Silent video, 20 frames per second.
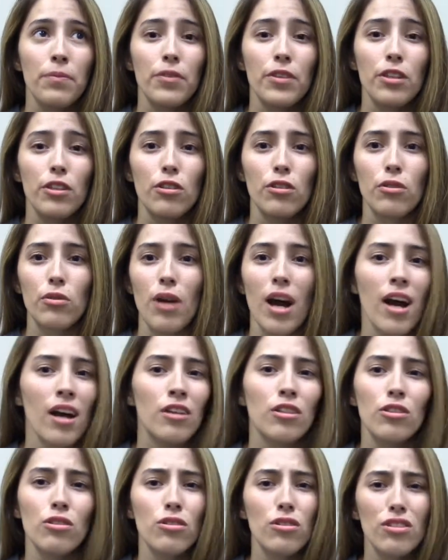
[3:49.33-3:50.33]
you
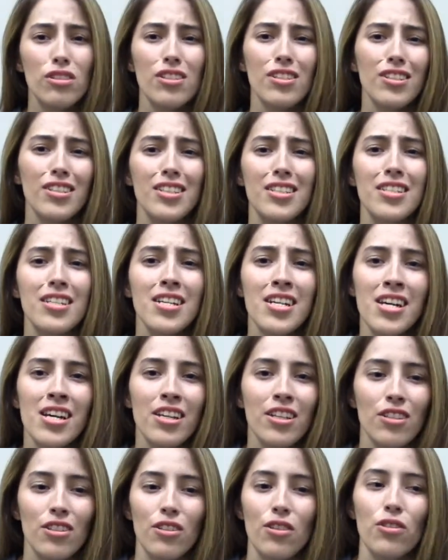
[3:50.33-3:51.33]
look good.
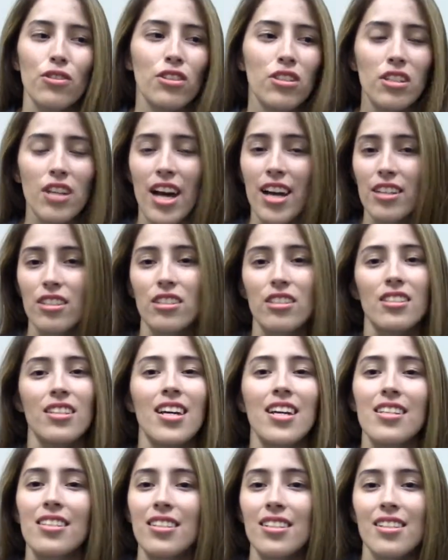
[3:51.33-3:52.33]
You
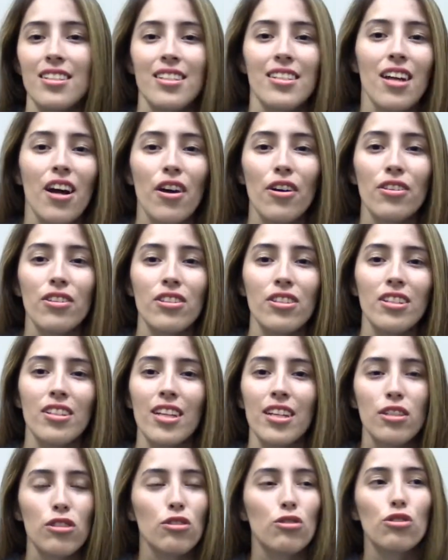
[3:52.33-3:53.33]
exercise and eat healthy.
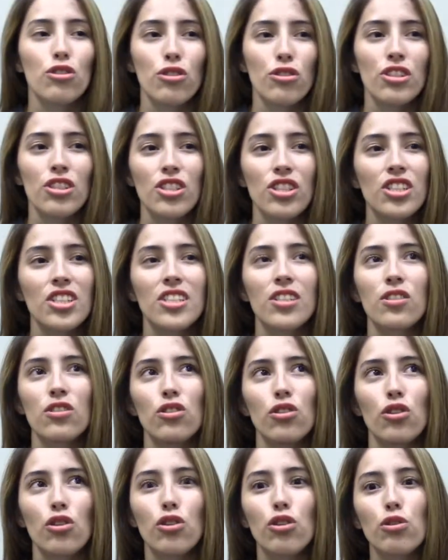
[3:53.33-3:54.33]
Nutrition is
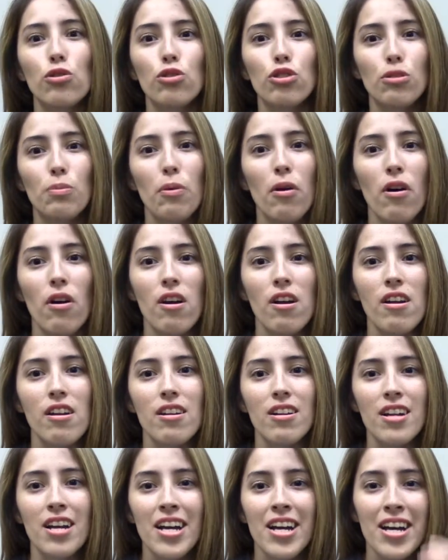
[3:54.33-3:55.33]
a huge
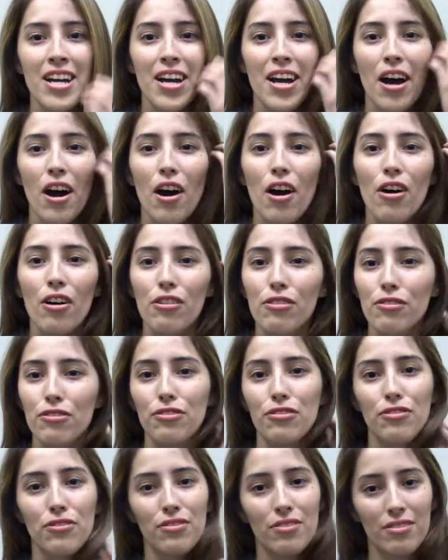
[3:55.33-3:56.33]
part
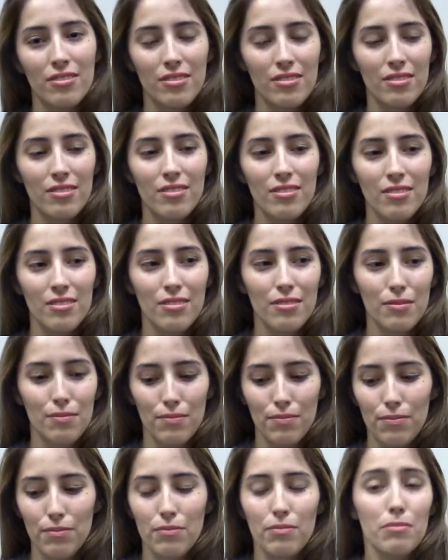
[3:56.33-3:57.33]
of
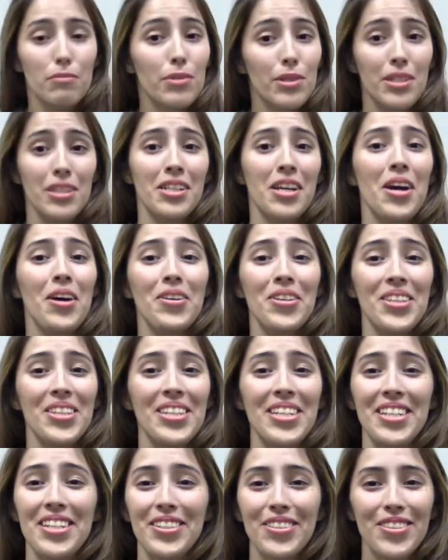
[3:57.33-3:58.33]
being
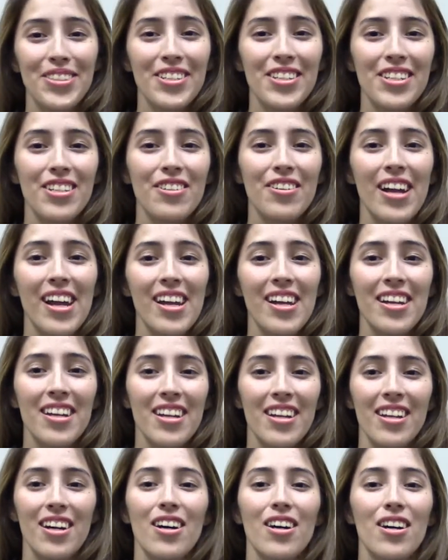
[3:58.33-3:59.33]
healthy and looking great.